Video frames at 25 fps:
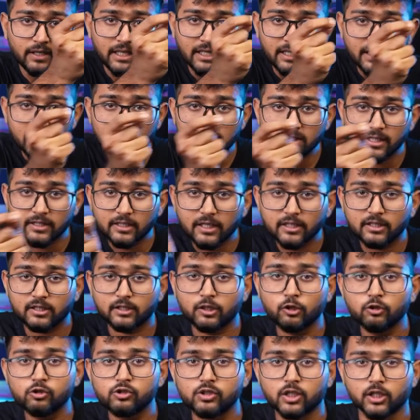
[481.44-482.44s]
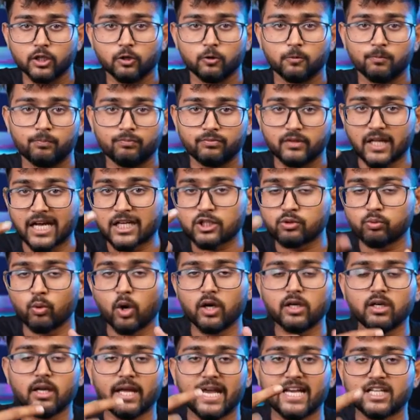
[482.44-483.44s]
decreases it to 0. That's
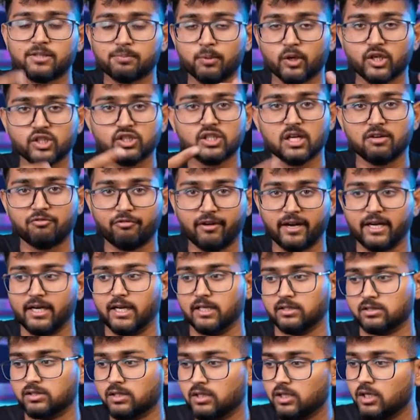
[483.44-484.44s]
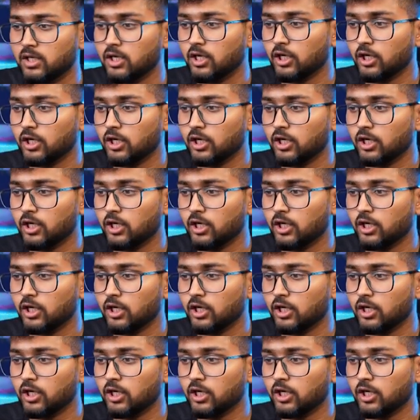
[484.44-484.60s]
what exponential fade does.